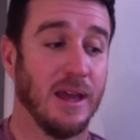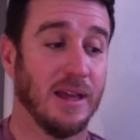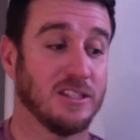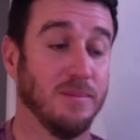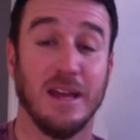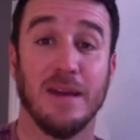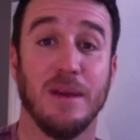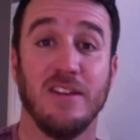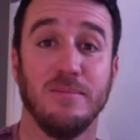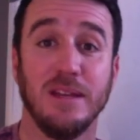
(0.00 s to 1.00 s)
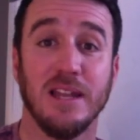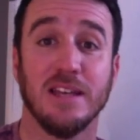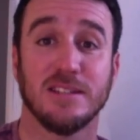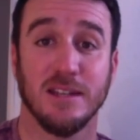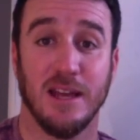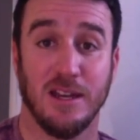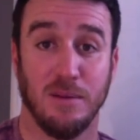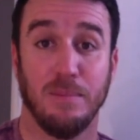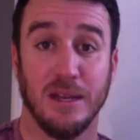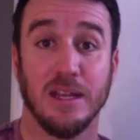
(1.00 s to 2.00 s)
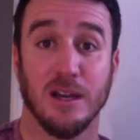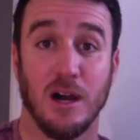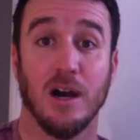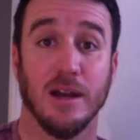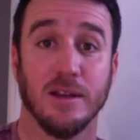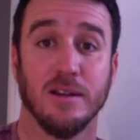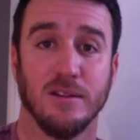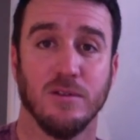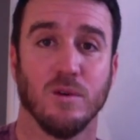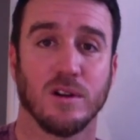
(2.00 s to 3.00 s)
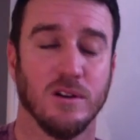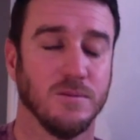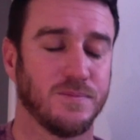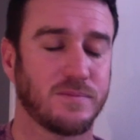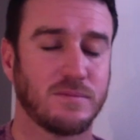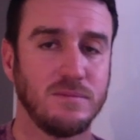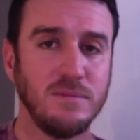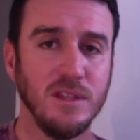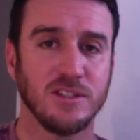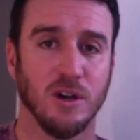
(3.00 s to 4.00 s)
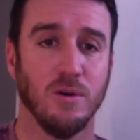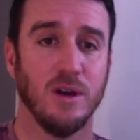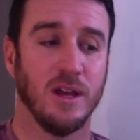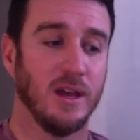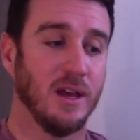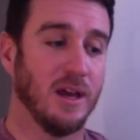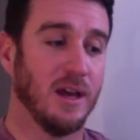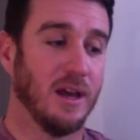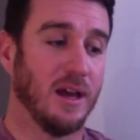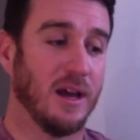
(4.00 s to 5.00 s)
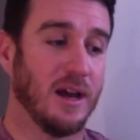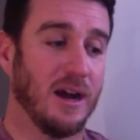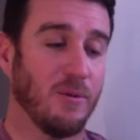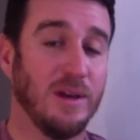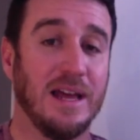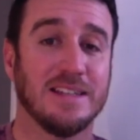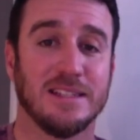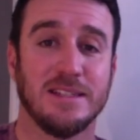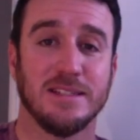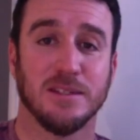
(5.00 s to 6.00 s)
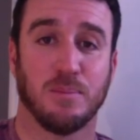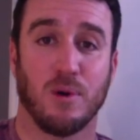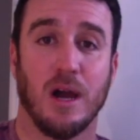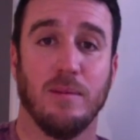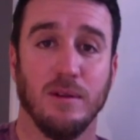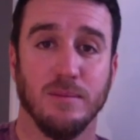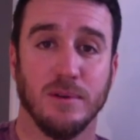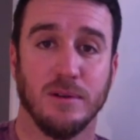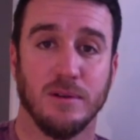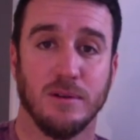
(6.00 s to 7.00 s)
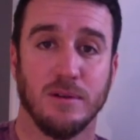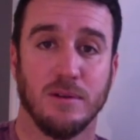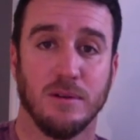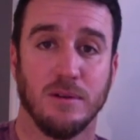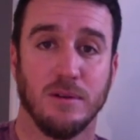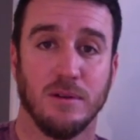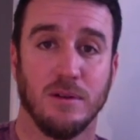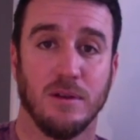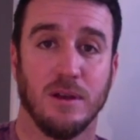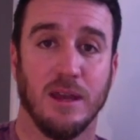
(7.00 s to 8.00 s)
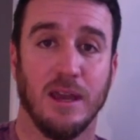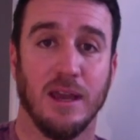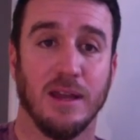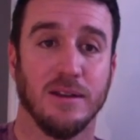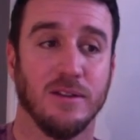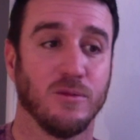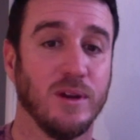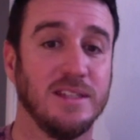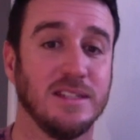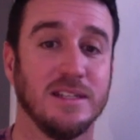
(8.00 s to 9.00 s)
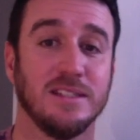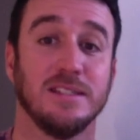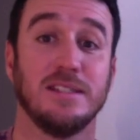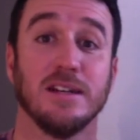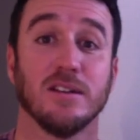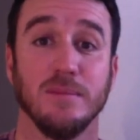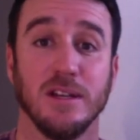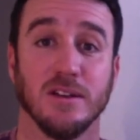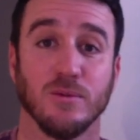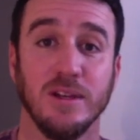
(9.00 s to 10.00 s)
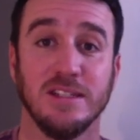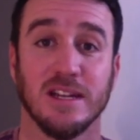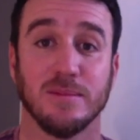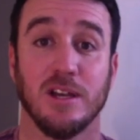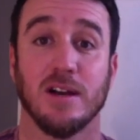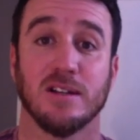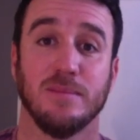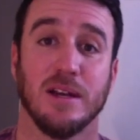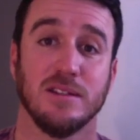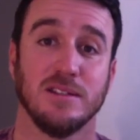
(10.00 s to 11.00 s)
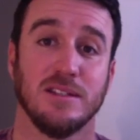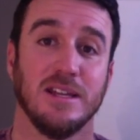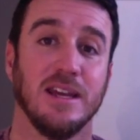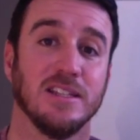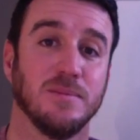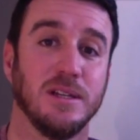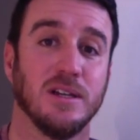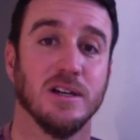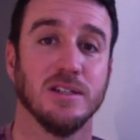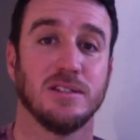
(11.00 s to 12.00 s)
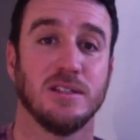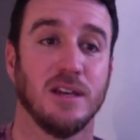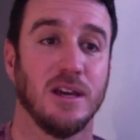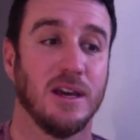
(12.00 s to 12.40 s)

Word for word: And someday it may even be less than that, depending on the workload. So I realize that this is a problem. And the reason this is dear to me and the reason I'm talking about this today is because